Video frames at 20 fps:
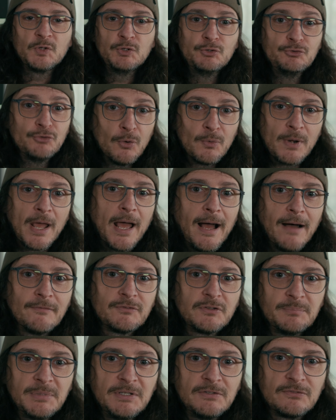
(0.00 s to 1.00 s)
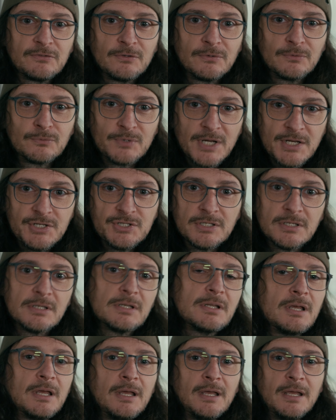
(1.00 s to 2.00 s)
You don't have to be so
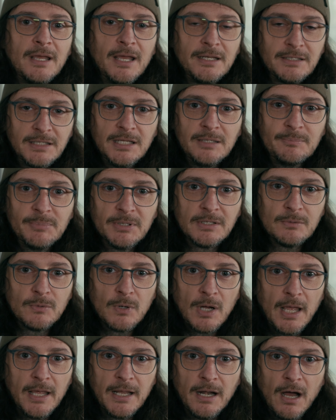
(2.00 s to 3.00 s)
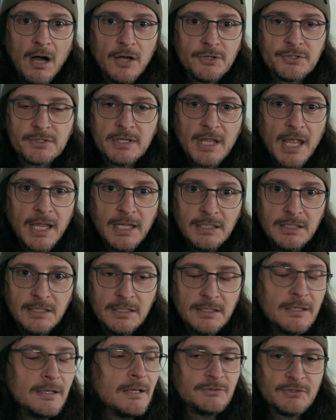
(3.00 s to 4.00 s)
rigid and keep it at
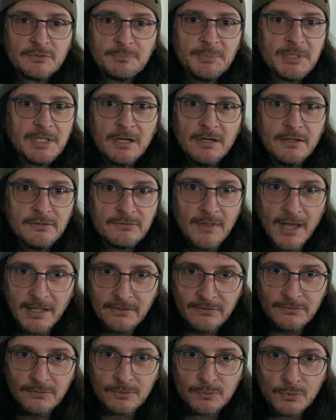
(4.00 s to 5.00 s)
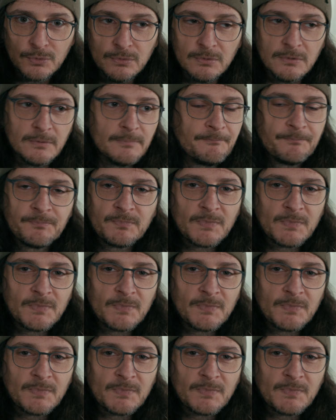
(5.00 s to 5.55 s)
180 just because that's the rule.